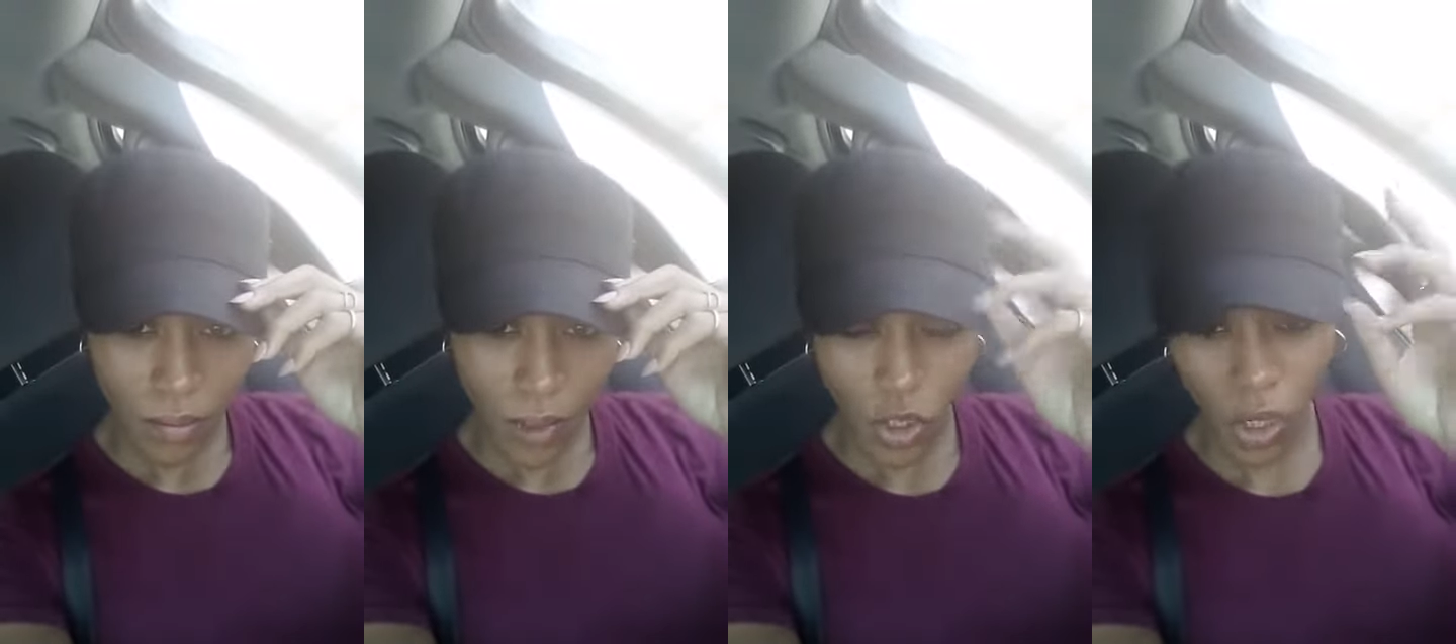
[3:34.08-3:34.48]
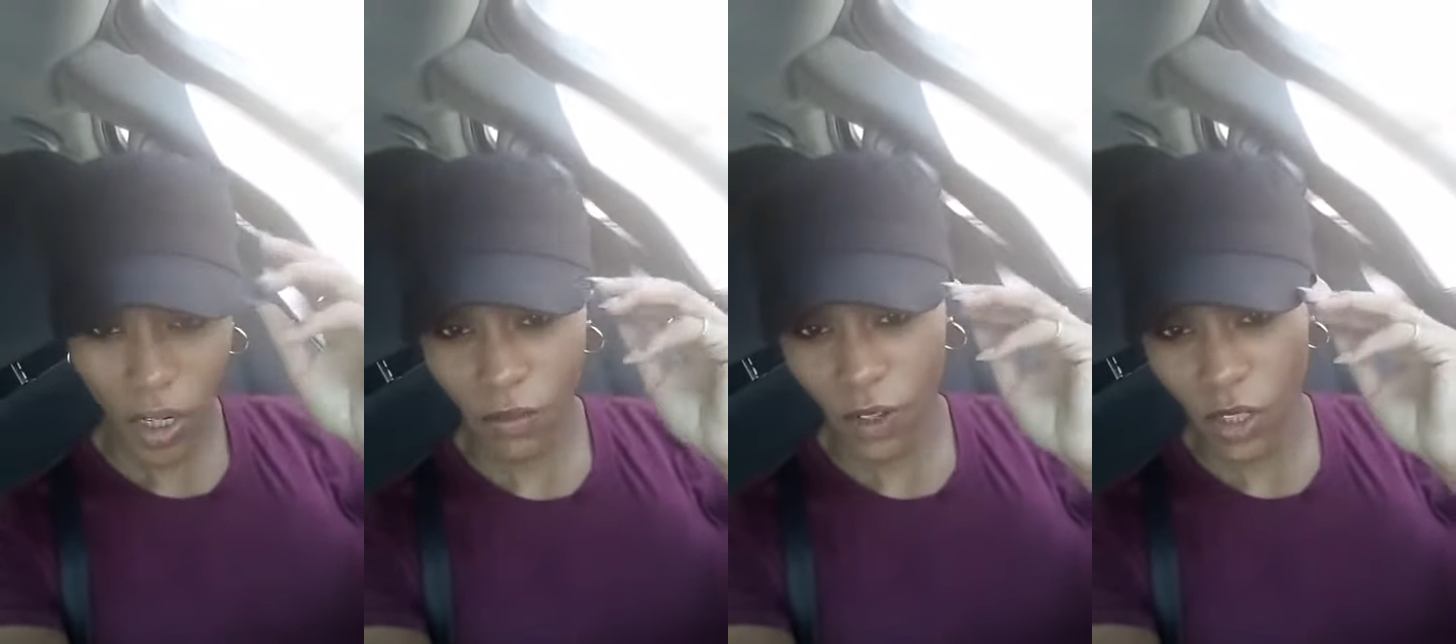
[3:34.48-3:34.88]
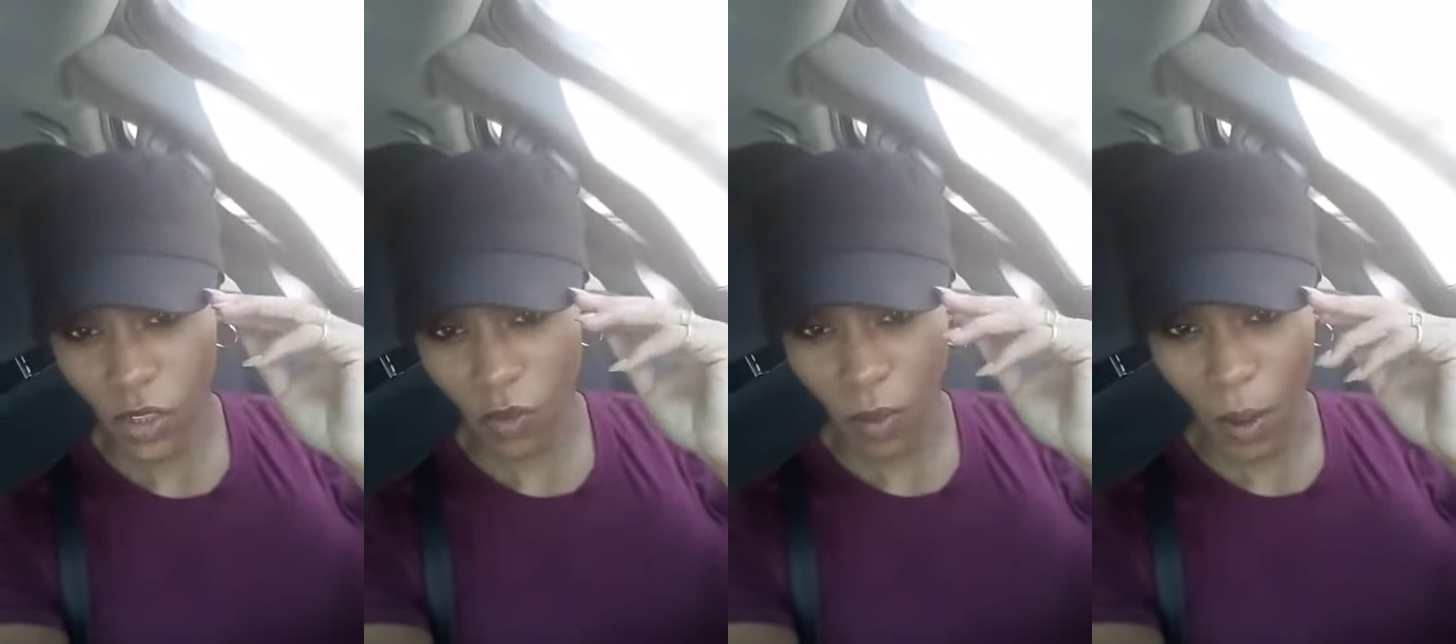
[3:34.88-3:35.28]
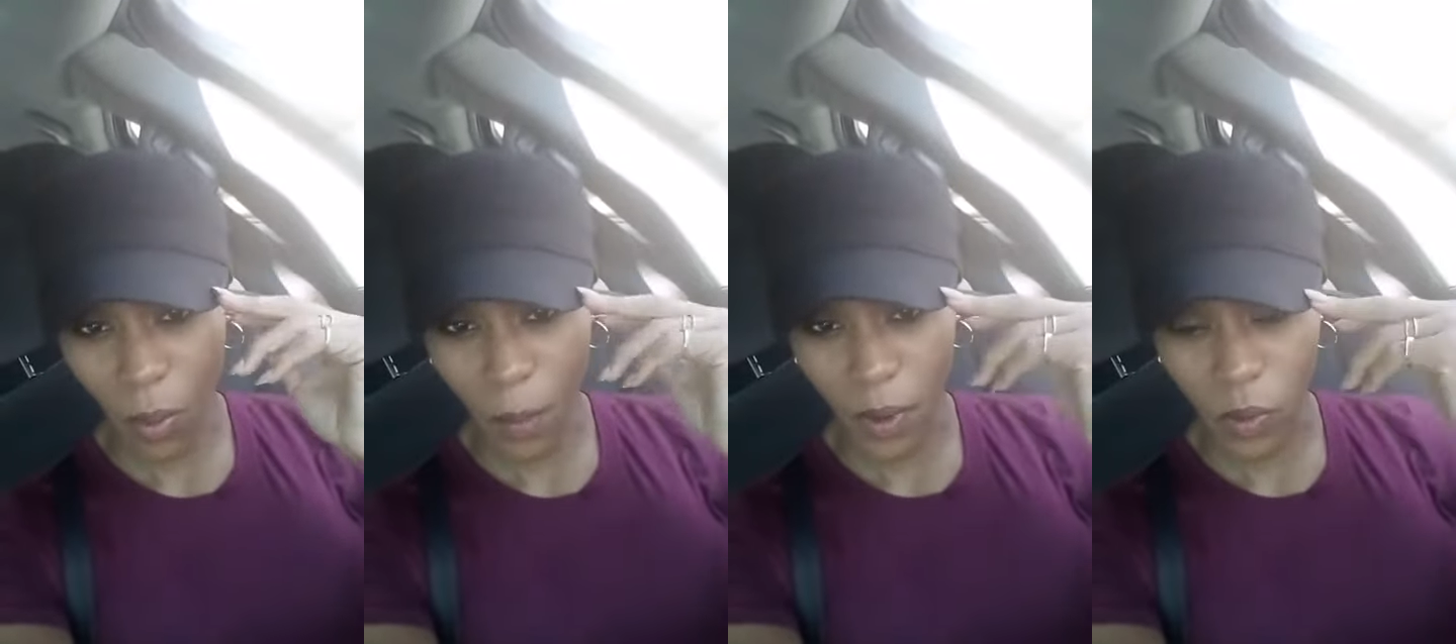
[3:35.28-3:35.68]
They tried to evict us from an
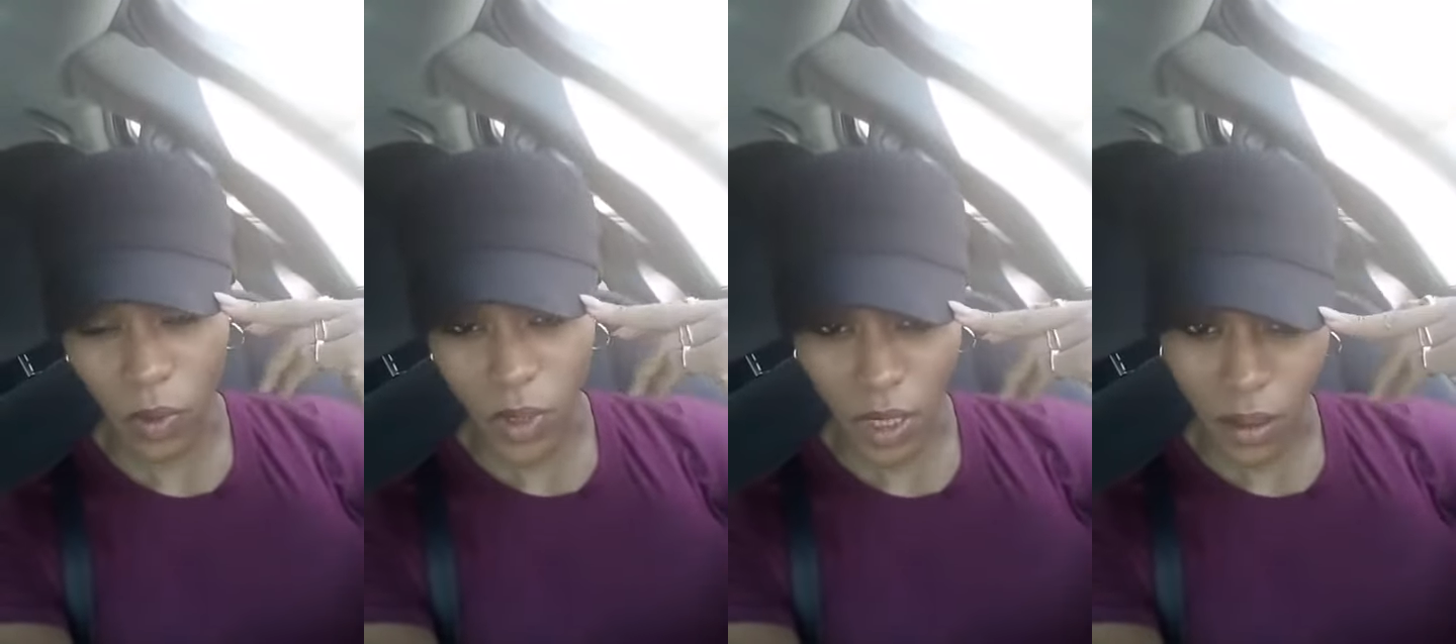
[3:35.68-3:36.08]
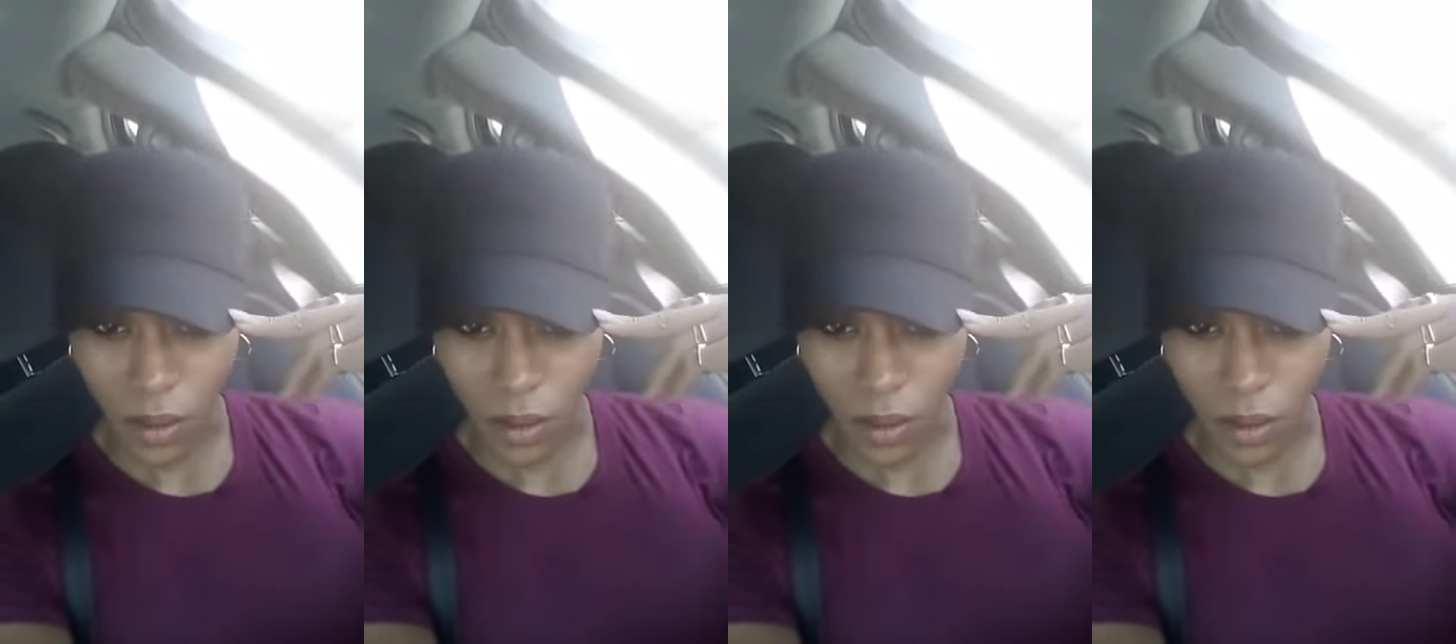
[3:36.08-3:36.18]
apartment we was in.